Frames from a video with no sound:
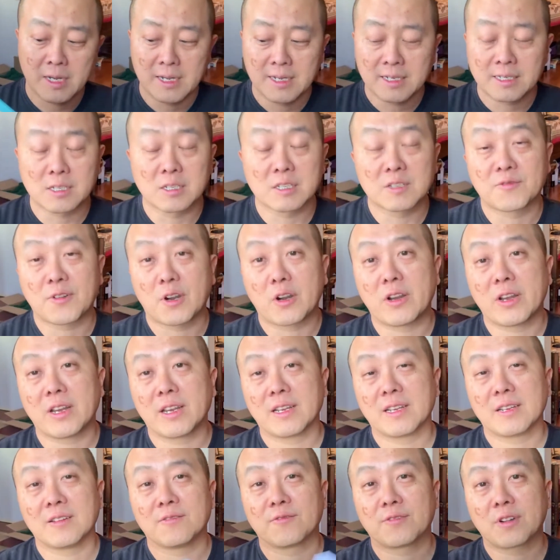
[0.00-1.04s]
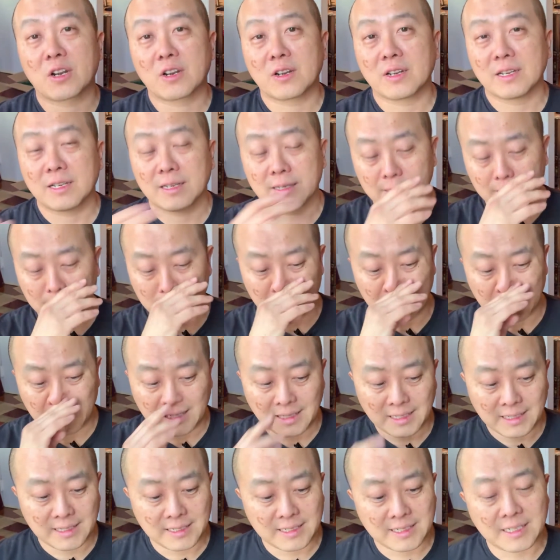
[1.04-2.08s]
So it's very
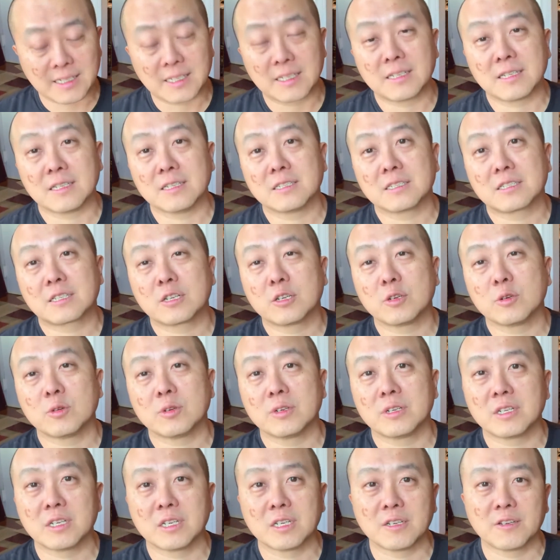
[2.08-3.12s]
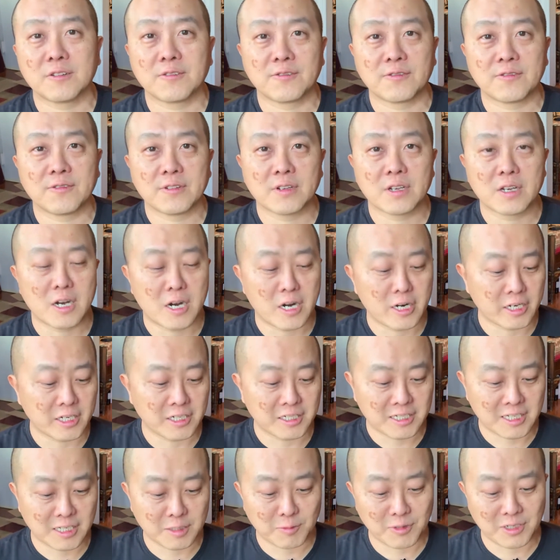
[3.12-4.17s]
easy, intuitive,
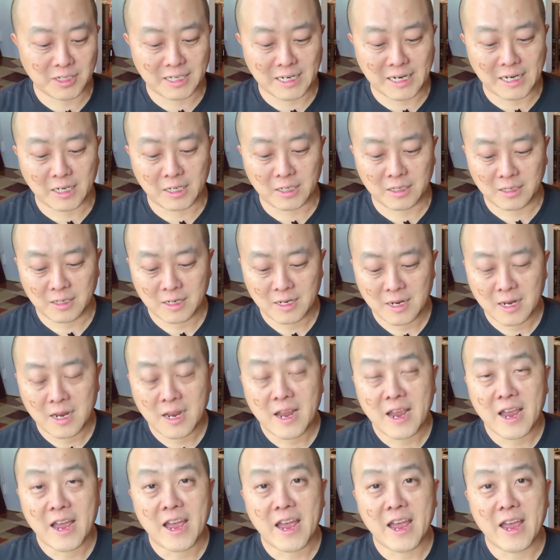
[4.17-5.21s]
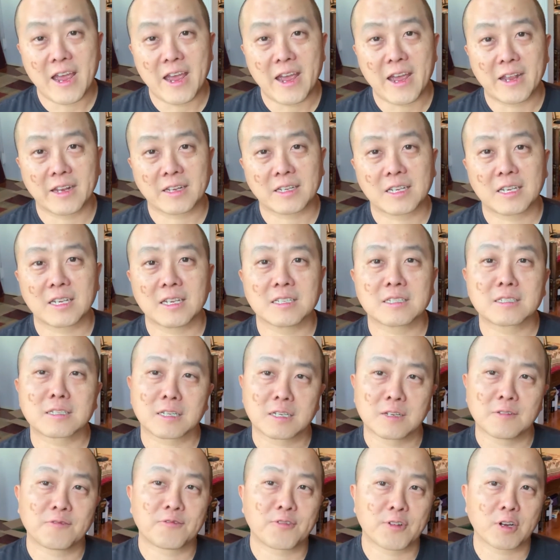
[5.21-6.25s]
unintimidating, and kids
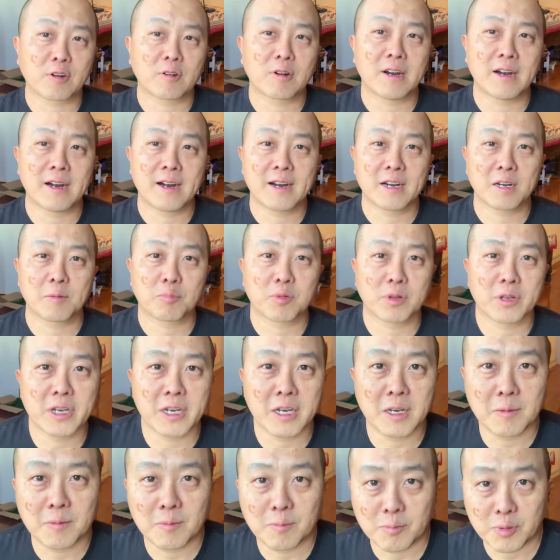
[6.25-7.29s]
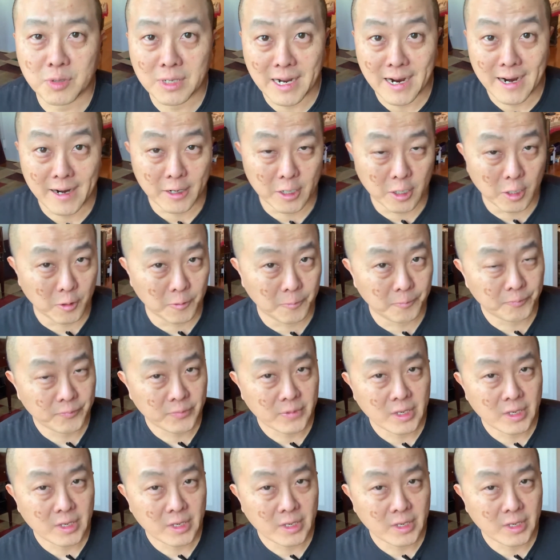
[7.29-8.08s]
can figure out how to play piano